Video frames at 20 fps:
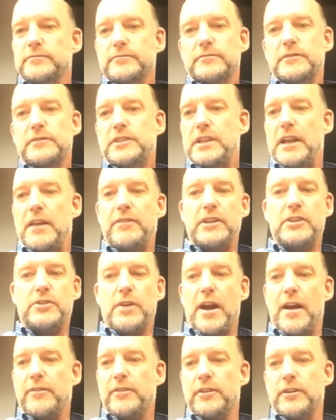Chevy
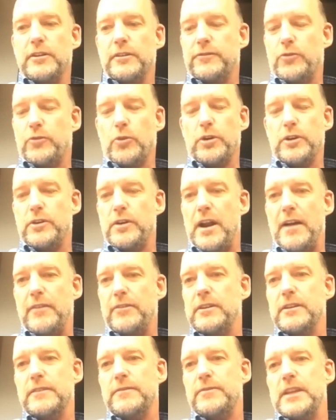driver or Ford
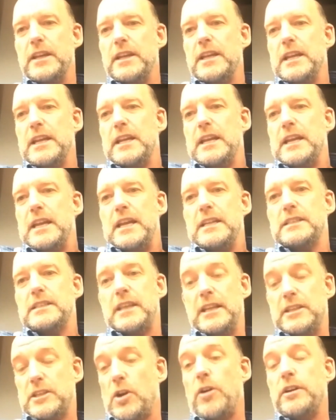driver.
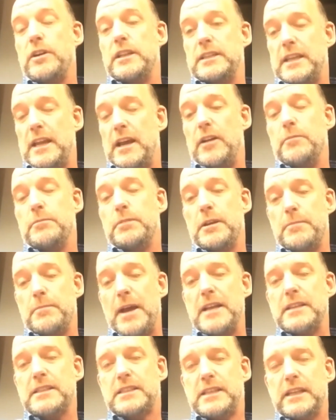It's hard to tell, but
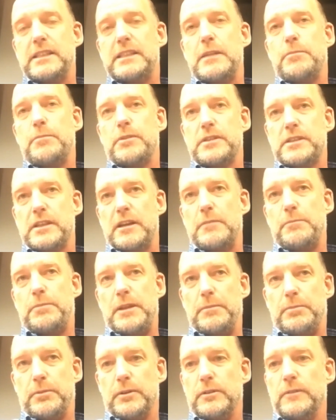about 60% of
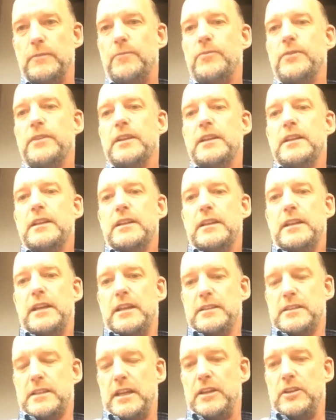people, it
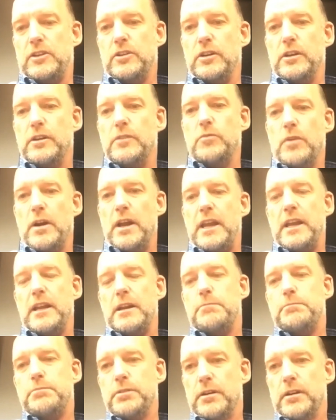is a good way
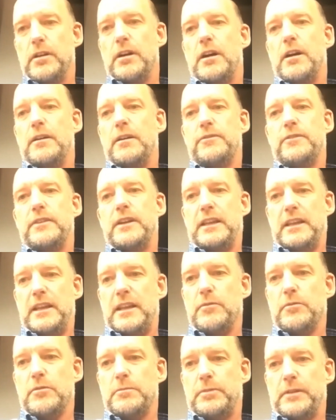to put off a
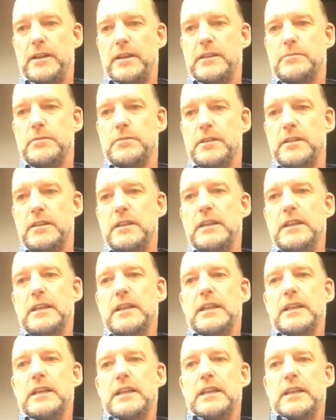knee replacement
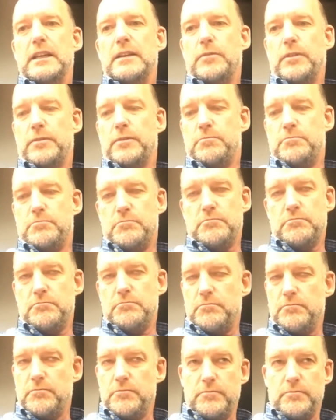with
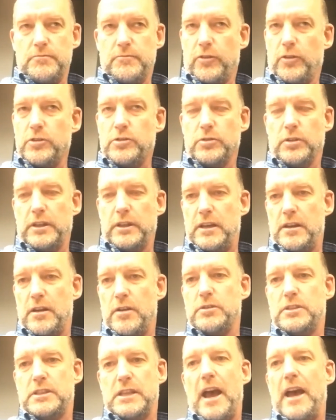virtually
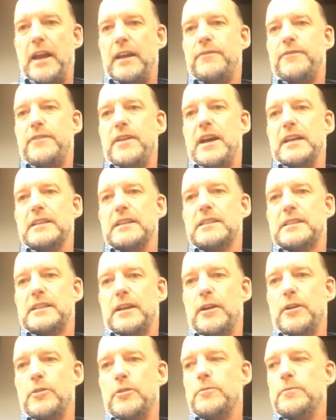no side effects.
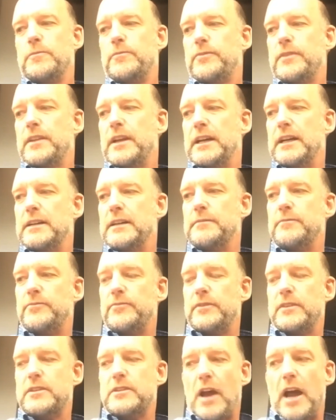So
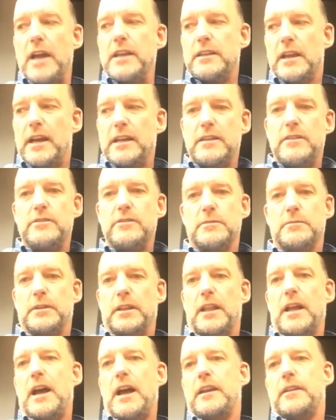I use them a
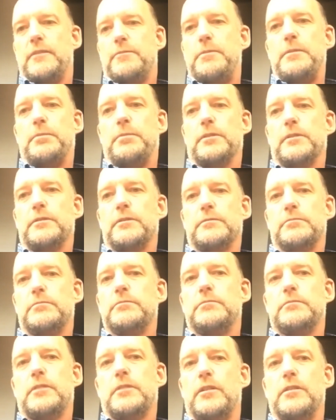lot. If people are
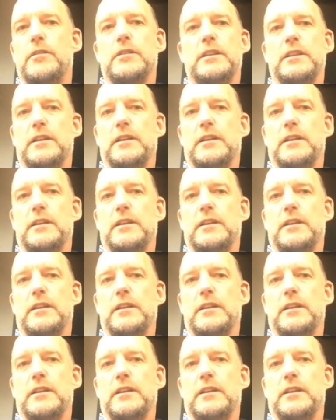hurting and the